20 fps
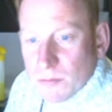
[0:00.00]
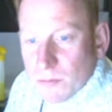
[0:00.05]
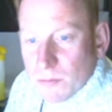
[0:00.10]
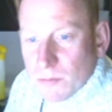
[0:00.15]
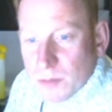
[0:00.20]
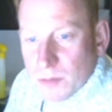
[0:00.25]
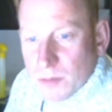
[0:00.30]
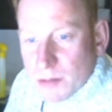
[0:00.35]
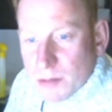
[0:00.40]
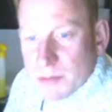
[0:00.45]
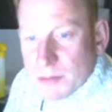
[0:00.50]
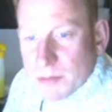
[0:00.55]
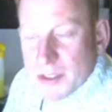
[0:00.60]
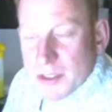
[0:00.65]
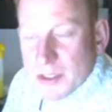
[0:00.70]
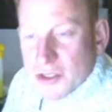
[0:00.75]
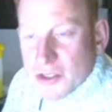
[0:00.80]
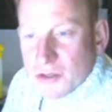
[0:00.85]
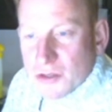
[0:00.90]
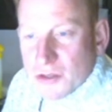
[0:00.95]
probably
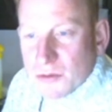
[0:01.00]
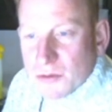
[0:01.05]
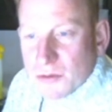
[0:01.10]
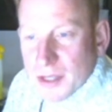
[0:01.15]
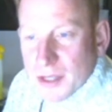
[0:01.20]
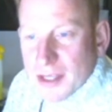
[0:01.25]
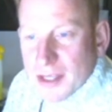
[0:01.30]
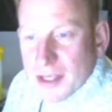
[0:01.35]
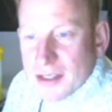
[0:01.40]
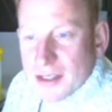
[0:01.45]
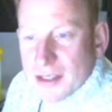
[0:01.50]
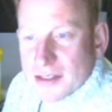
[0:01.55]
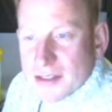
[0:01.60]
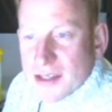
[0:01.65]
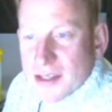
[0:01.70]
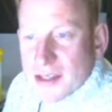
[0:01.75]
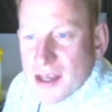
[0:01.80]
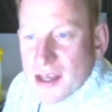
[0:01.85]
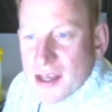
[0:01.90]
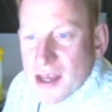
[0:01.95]
2 years.
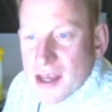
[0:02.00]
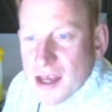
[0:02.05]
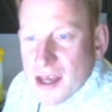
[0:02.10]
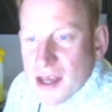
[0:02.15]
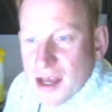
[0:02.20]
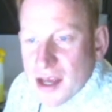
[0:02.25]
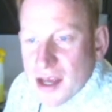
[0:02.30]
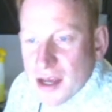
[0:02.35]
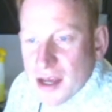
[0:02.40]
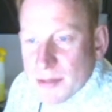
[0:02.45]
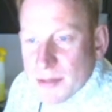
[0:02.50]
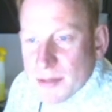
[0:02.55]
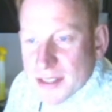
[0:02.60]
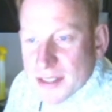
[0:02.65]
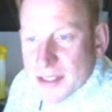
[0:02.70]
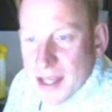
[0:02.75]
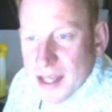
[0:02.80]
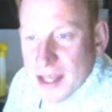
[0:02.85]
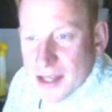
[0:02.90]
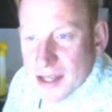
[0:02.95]
It's
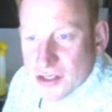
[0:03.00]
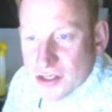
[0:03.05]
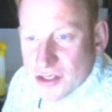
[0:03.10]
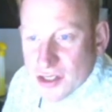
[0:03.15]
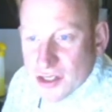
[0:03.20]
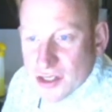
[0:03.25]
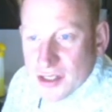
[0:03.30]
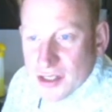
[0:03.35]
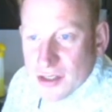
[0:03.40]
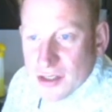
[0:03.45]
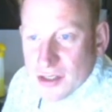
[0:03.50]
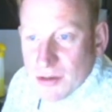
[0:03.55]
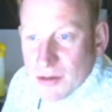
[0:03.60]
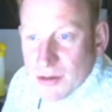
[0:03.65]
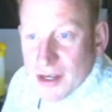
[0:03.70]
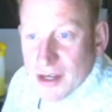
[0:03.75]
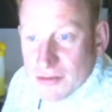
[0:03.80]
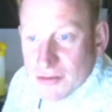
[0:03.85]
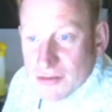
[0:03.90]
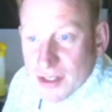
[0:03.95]
actually quite
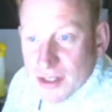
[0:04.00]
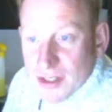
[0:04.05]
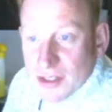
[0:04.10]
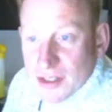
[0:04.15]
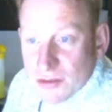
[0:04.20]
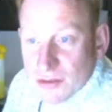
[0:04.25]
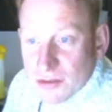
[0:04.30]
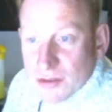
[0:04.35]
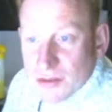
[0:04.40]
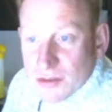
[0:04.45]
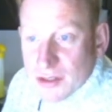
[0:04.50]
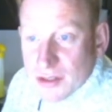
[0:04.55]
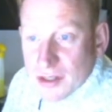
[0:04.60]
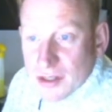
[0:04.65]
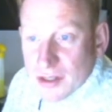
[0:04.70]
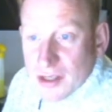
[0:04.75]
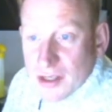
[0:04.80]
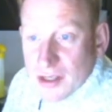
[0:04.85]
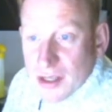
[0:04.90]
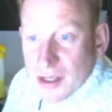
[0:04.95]
a really good
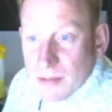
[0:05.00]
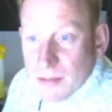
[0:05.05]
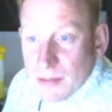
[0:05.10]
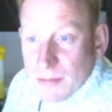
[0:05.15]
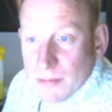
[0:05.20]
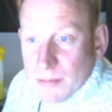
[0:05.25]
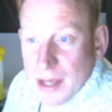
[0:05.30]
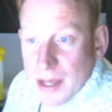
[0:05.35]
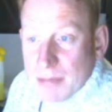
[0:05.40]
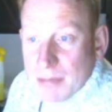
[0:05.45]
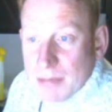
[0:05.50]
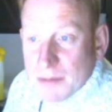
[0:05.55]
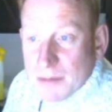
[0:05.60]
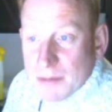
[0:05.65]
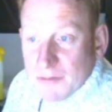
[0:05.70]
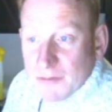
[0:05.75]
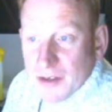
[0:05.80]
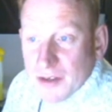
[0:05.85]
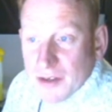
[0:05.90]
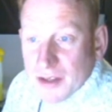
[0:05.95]

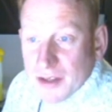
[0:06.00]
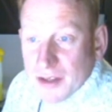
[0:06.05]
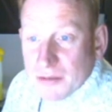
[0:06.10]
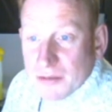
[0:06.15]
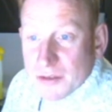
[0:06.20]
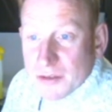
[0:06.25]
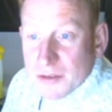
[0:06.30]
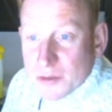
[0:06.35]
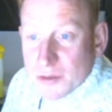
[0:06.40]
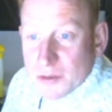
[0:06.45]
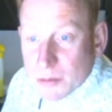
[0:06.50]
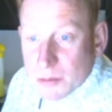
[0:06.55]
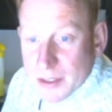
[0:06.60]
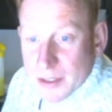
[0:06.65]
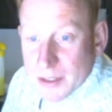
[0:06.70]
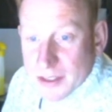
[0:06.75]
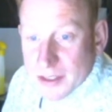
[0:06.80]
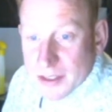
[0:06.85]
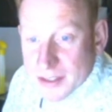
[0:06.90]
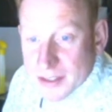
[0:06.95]
amplifier with
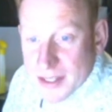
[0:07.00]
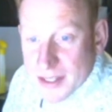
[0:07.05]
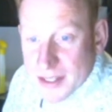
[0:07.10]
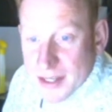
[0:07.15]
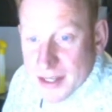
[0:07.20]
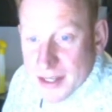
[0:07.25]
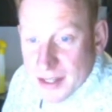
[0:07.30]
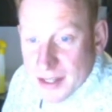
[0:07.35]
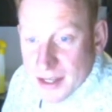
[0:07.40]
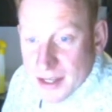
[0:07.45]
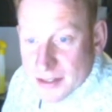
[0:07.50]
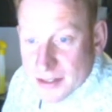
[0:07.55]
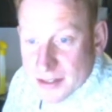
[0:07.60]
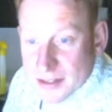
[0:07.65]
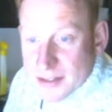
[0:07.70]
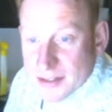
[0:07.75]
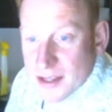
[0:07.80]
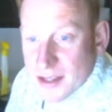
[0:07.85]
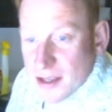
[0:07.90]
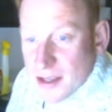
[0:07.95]
twin cassette decks.
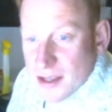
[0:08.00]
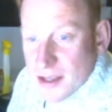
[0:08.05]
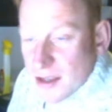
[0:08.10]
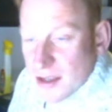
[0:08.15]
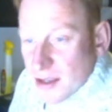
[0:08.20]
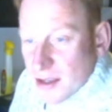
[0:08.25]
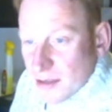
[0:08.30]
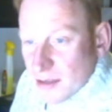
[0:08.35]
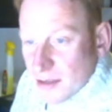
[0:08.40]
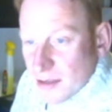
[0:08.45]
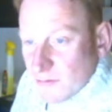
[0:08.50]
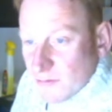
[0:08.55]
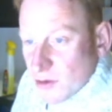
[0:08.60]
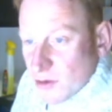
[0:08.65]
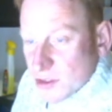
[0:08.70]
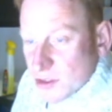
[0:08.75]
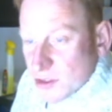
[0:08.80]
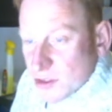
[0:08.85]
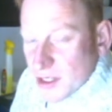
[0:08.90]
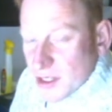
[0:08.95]

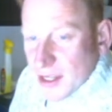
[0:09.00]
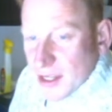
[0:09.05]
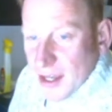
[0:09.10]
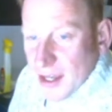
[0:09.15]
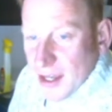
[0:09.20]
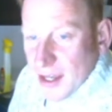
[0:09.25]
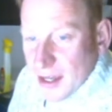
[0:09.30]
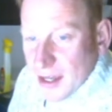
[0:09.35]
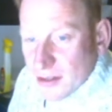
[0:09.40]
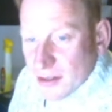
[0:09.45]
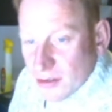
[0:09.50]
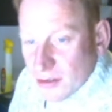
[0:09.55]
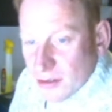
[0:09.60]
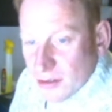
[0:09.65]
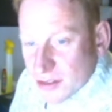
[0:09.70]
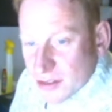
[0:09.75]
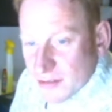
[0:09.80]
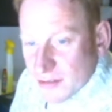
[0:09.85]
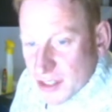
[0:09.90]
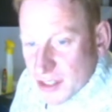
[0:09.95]
Unfortunately, it had lots
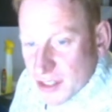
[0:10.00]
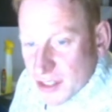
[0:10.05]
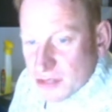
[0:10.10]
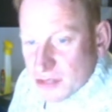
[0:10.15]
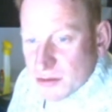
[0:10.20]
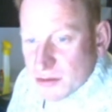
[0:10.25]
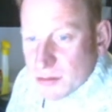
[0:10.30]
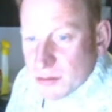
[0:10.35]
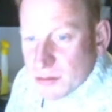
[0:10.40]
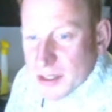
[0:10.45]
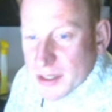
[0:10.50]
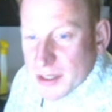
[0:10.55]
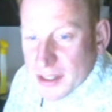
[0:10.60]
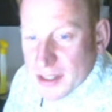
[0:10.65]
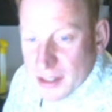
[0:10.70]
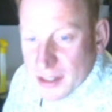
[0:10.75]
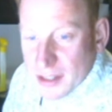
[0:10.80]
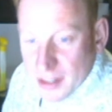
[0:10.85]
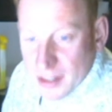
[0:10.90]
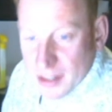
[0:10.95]
of issues with
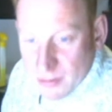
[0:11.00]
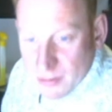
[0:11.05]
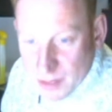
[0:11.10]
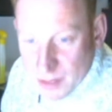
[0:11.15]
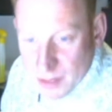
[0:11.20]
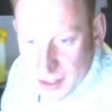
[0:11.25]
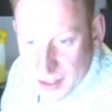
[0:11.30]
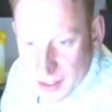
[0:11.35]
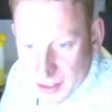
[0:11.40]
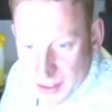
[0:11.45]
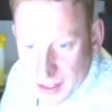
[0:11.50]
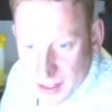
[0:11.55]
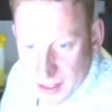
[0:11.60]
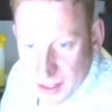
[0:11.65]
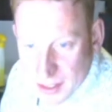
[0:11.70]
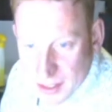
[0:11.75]
it. It had